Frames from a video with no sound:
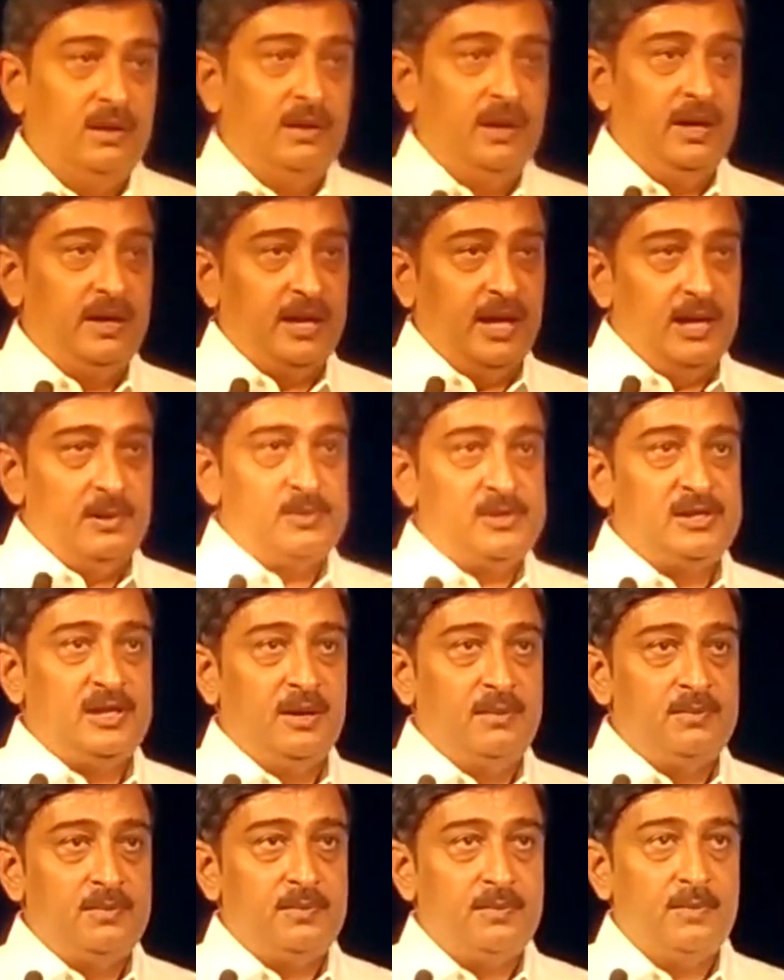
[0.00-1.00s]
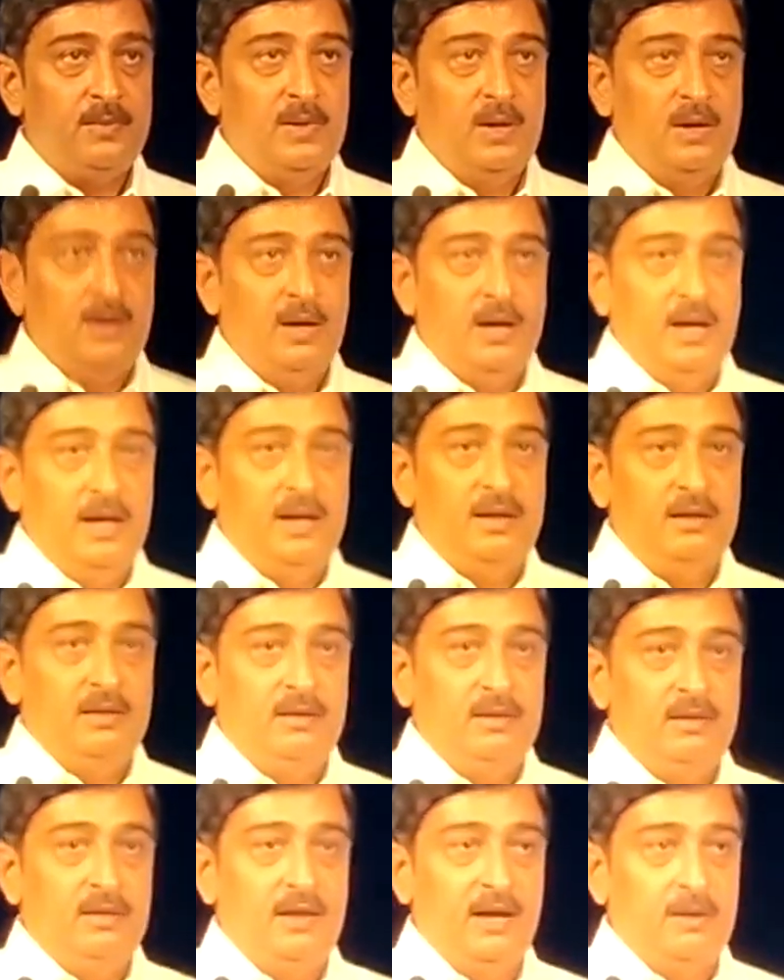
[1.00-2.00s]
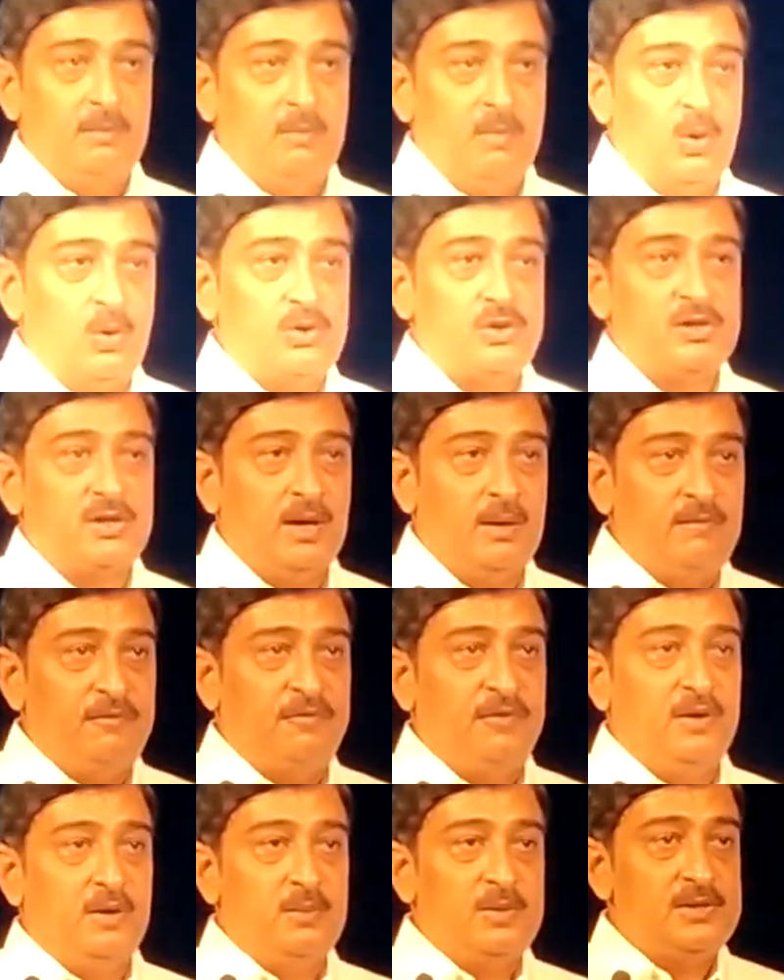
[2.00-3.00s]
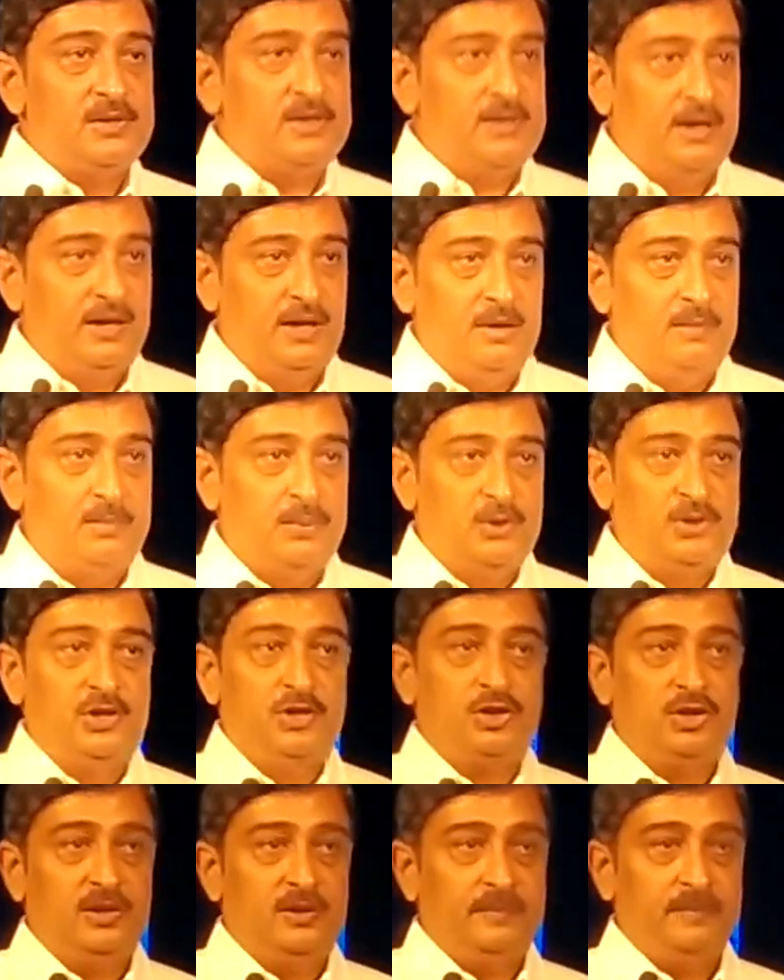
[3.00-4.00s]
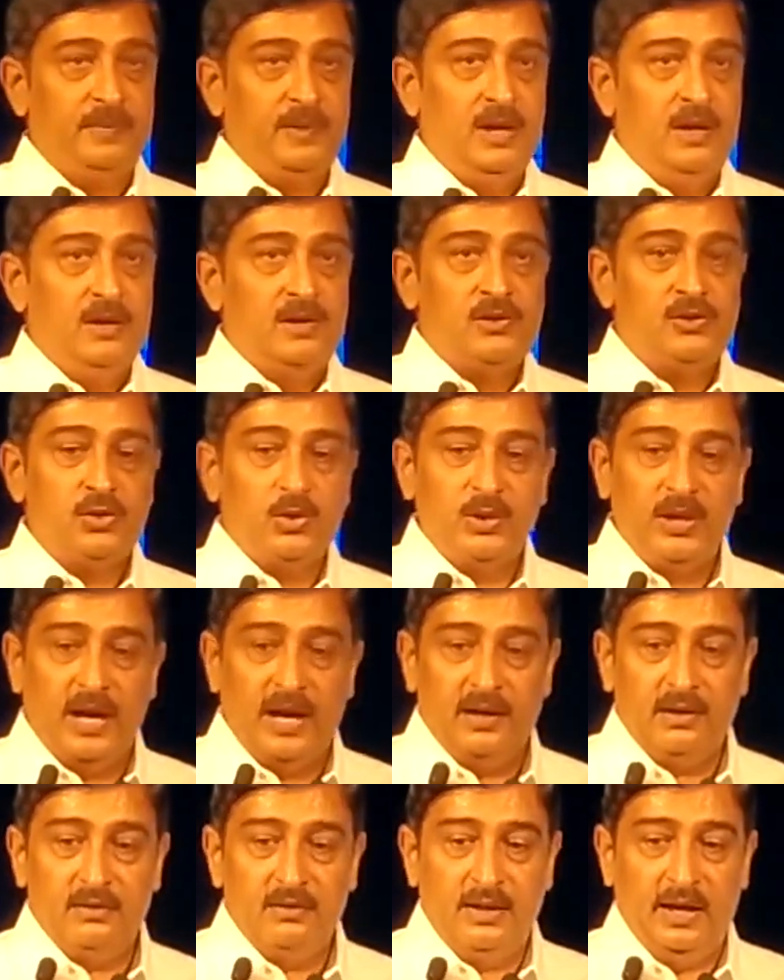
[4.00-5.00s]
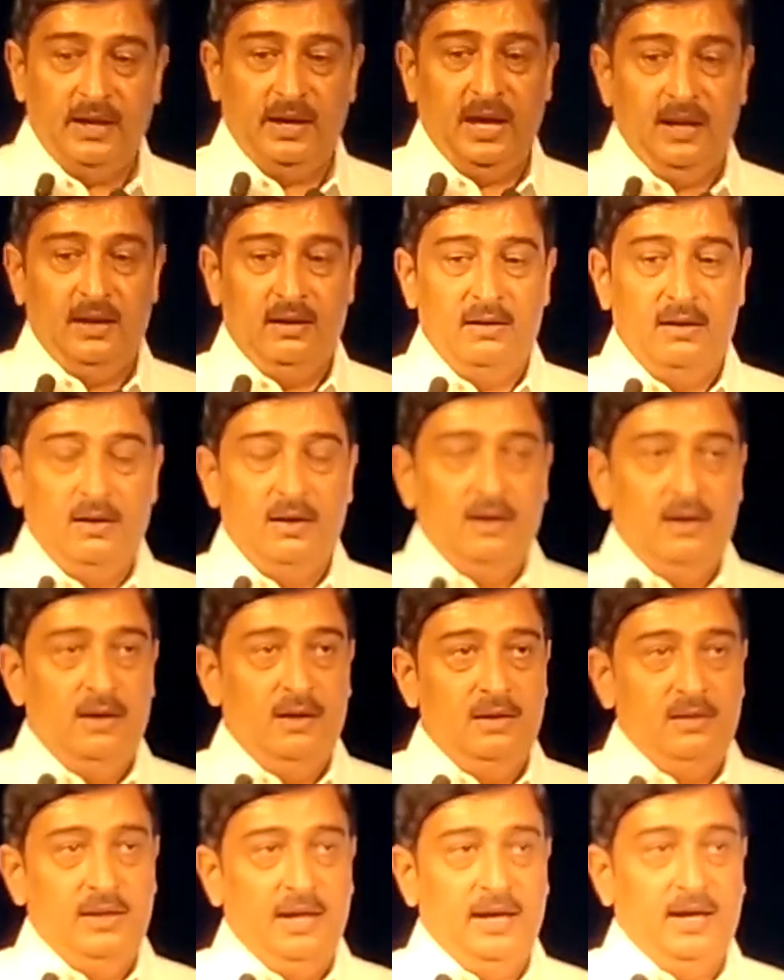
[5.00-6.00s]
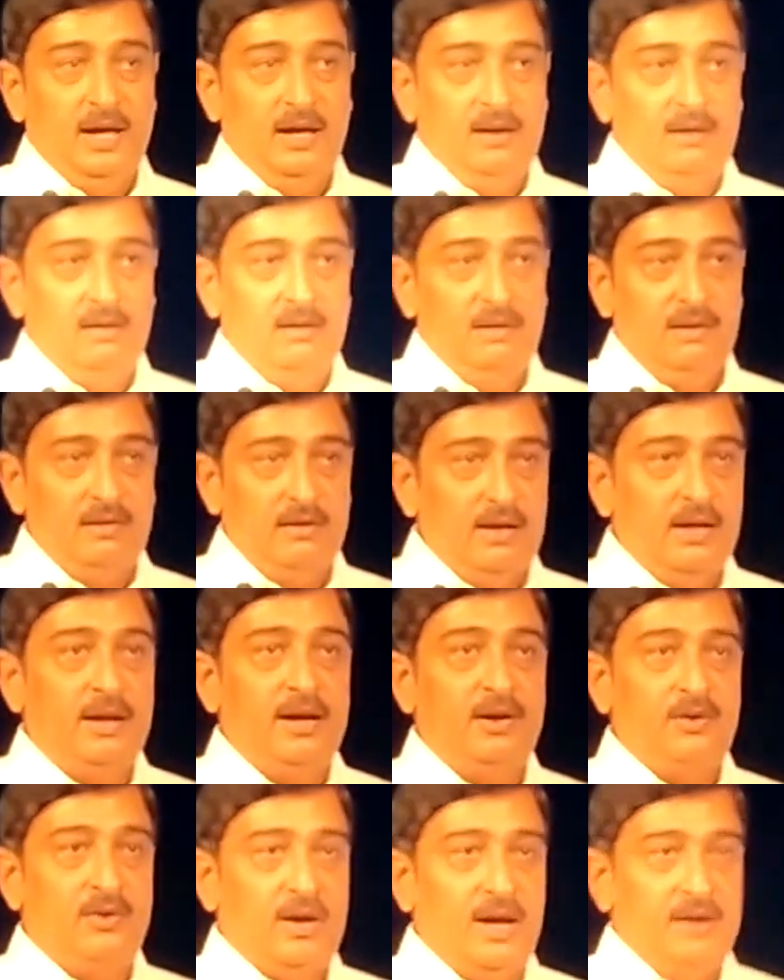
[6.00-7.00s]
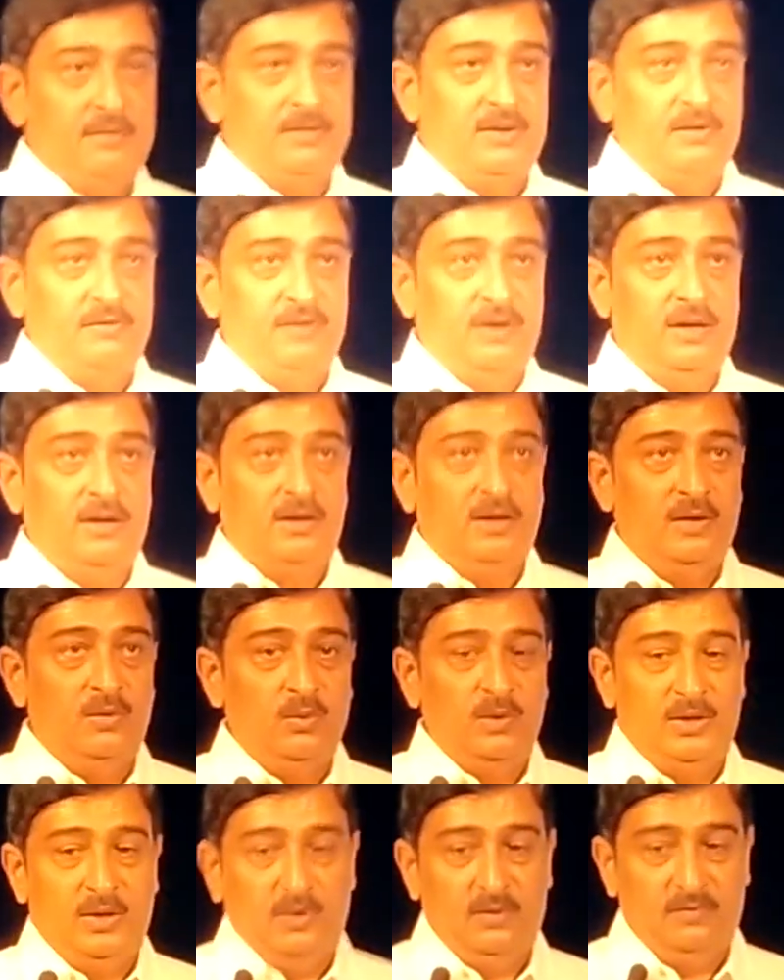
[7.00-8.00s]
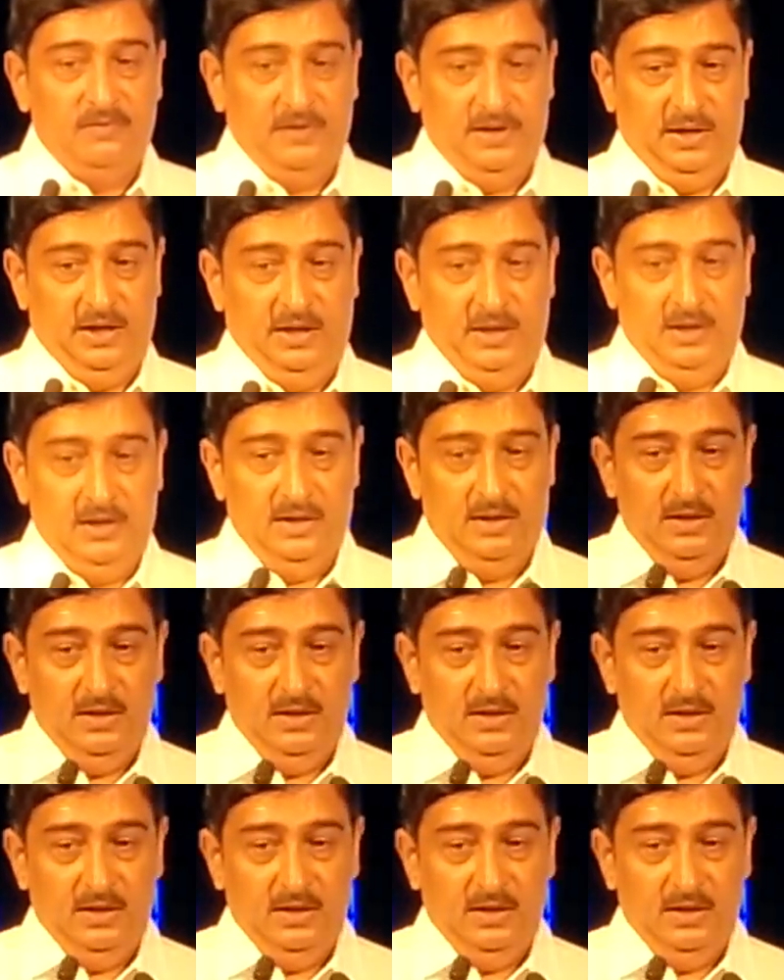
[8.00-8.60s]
It helps them in their most comfortable seating position so that they can really drive the vehicle without fatigue.